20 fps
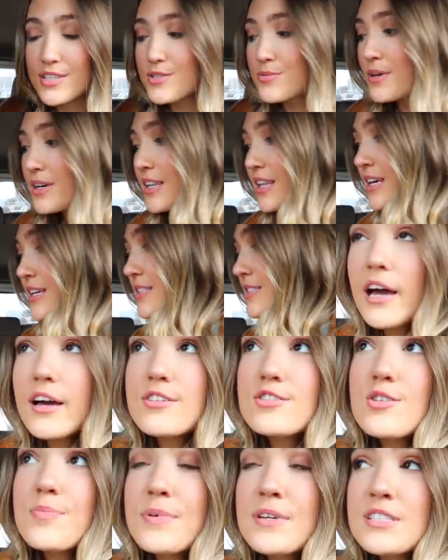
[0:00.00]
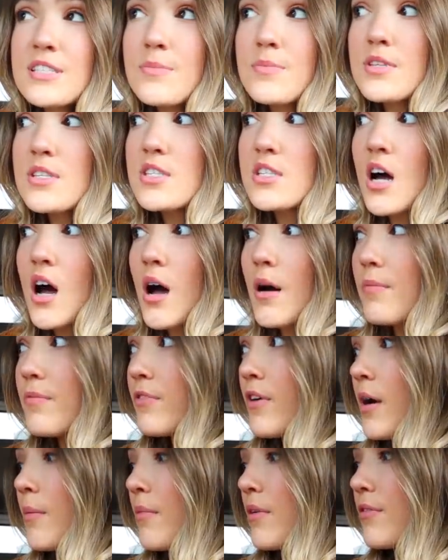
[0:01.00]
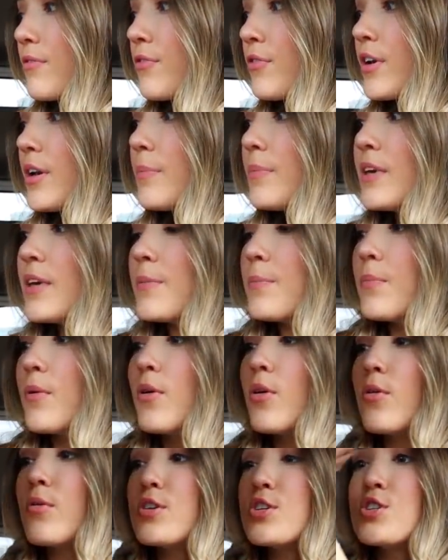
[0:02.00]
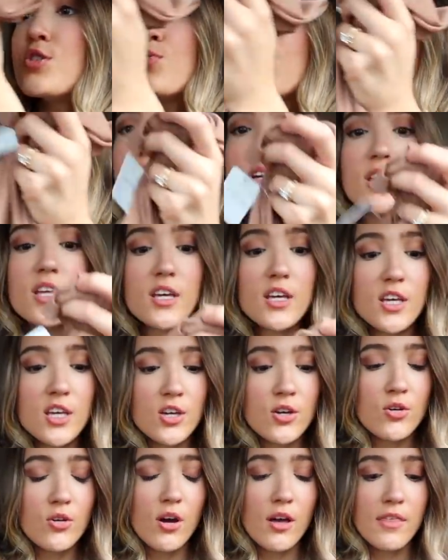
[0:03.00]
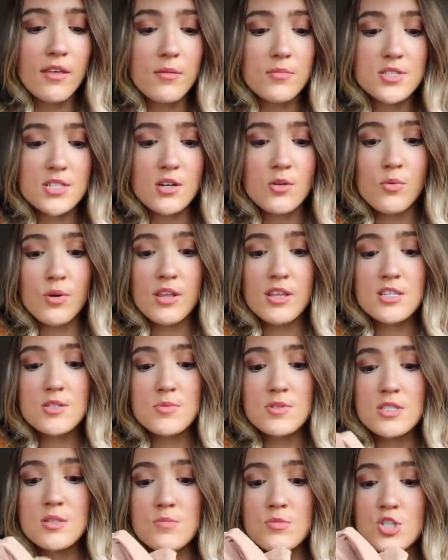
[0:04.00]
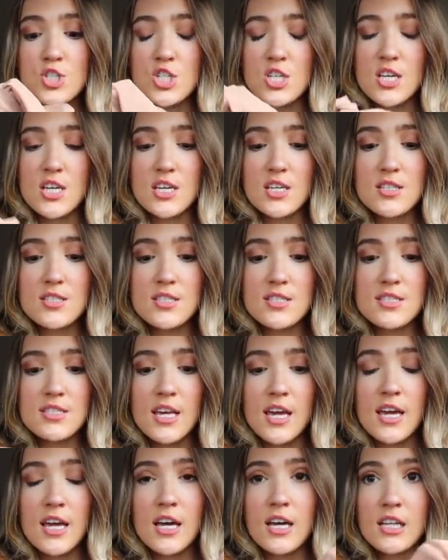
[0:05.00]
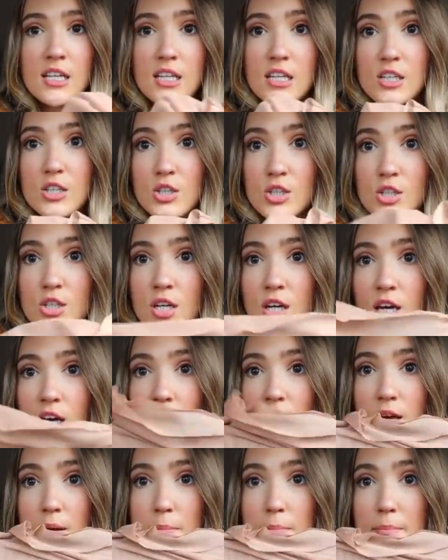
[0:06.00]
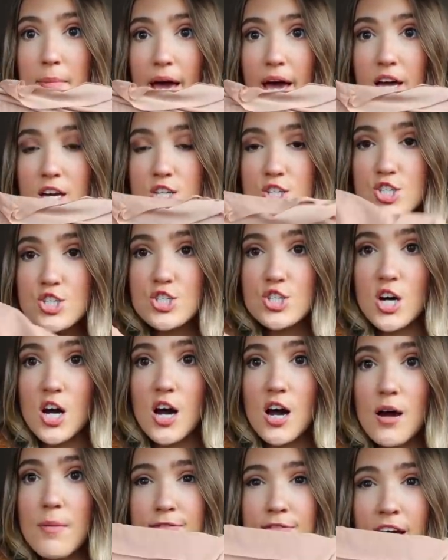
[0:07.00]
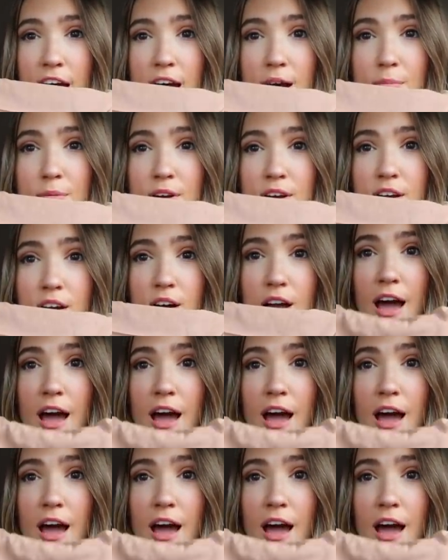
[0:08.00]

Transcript: wait to wear this. I also picked up this top from Free People, which is really cute. I think I'm just gonna wear this with some jeans. It's like a little mesh top fabric